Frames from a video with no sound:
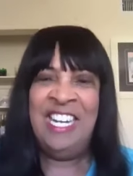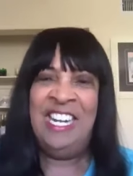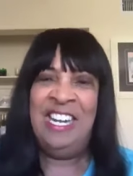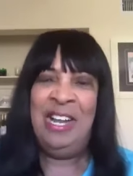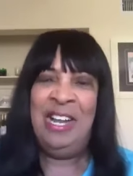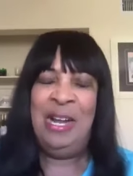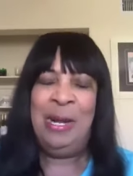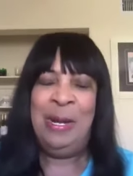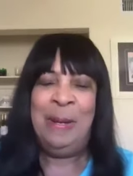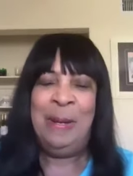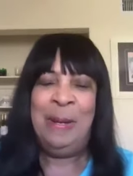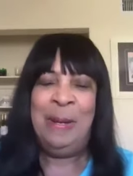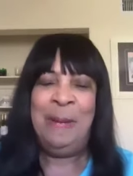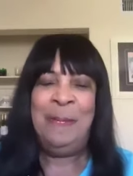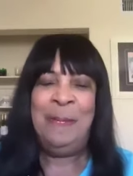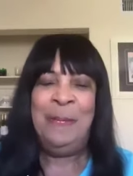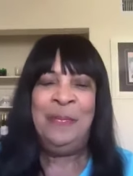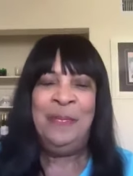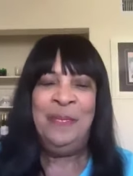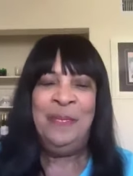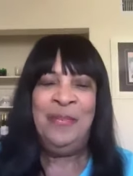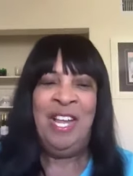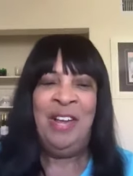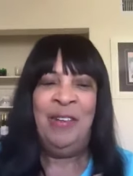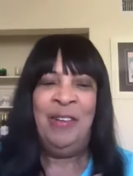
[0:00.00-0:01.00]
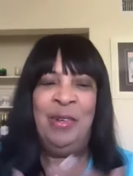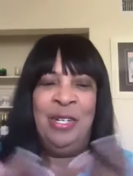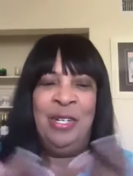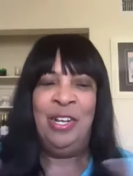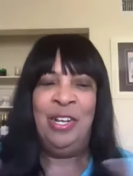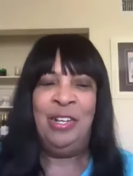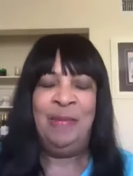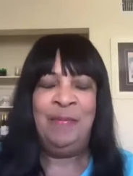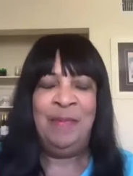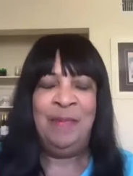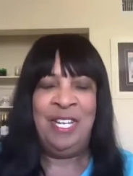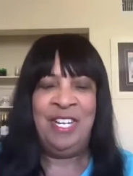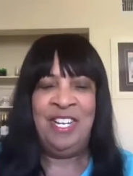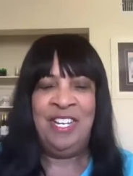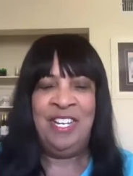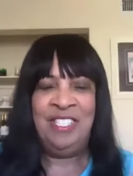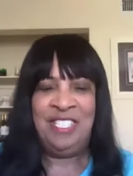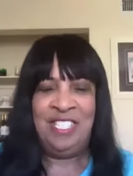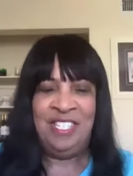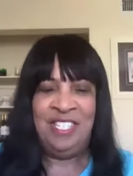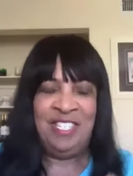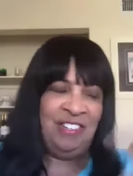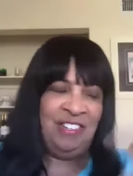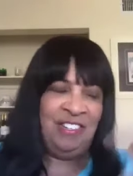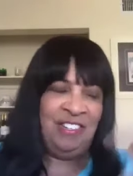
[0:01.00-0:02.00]
I would go to meetings
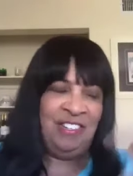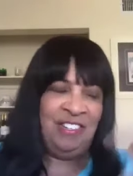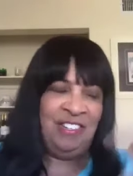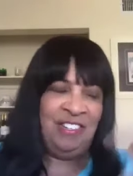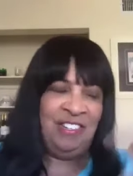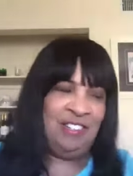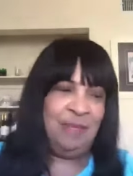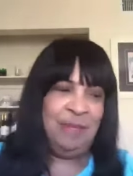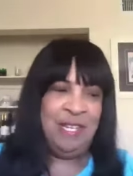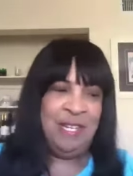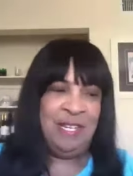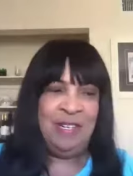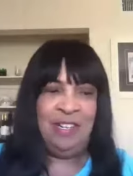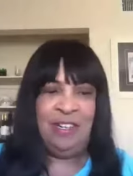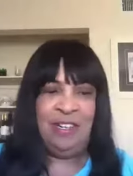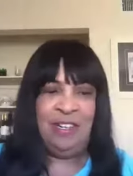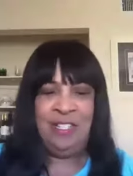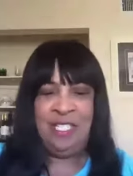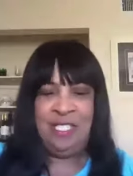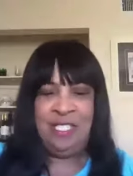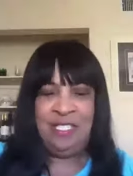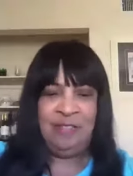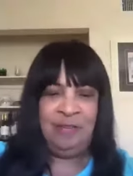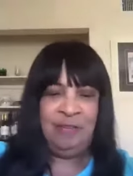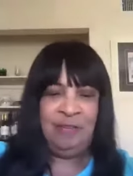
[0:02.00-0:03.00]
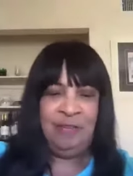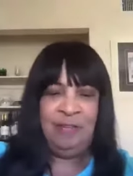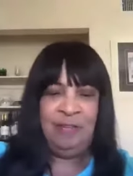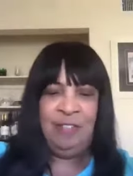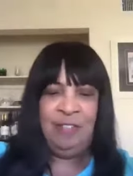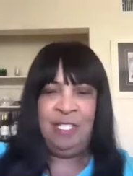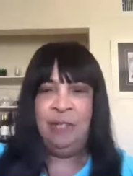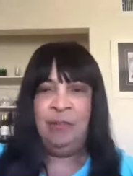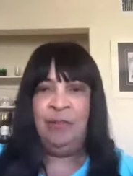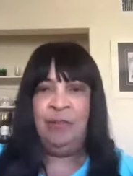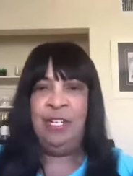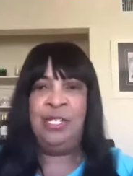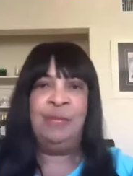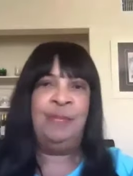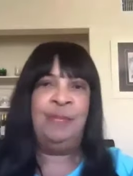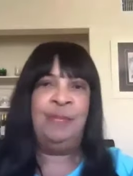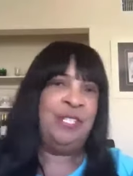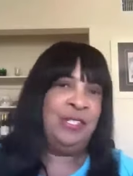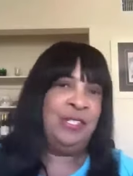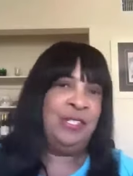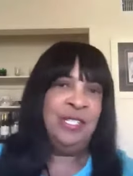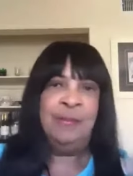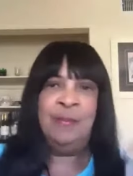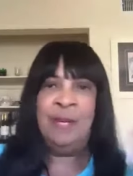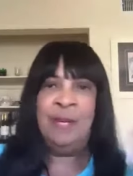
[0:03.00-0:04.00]
and hear to be all these really rich
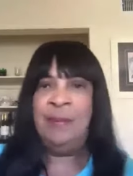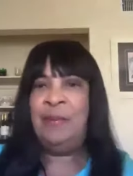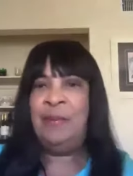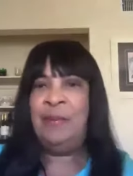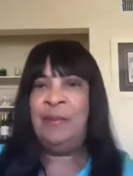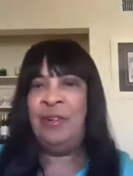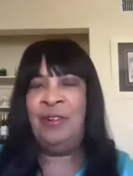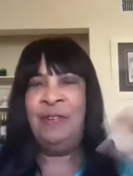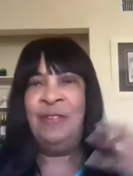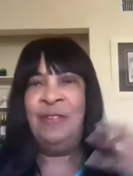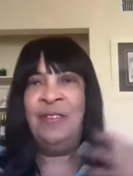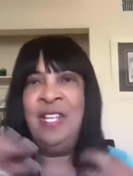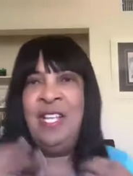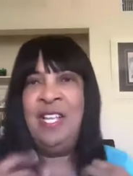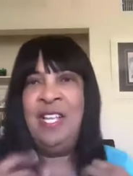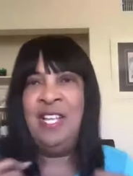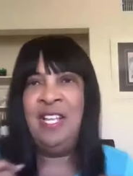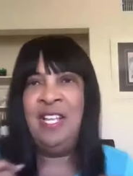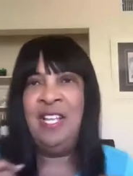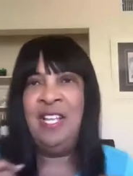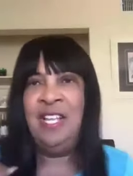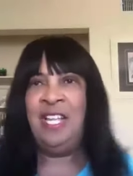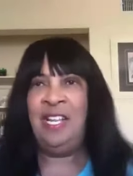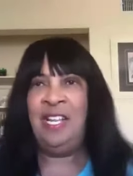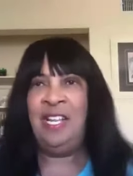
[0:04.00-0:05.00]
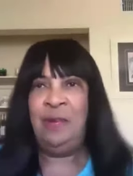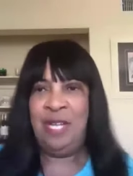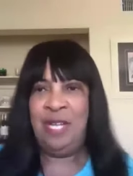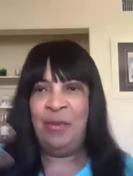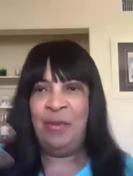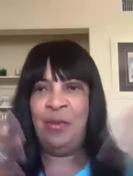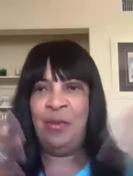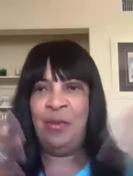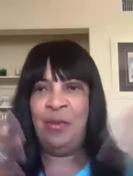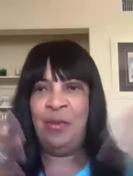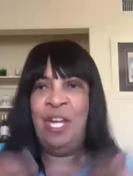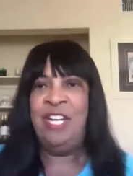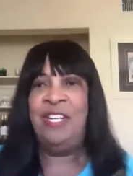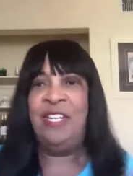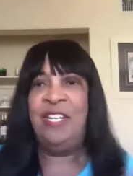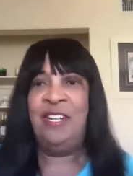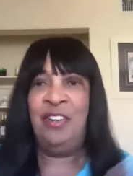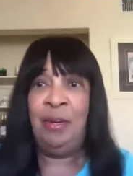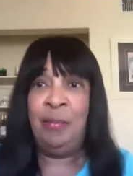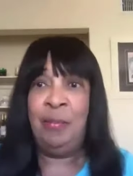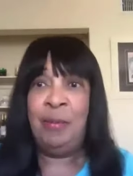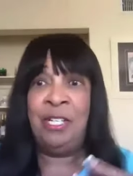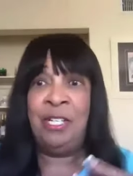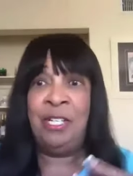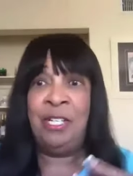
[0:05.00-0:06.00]
business people and to hear
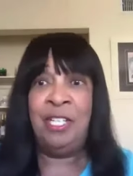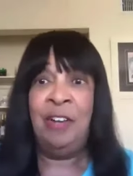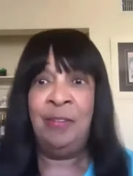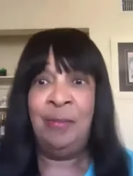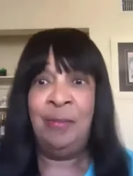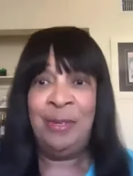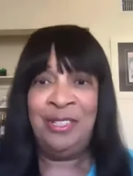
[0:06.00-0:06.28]
about government,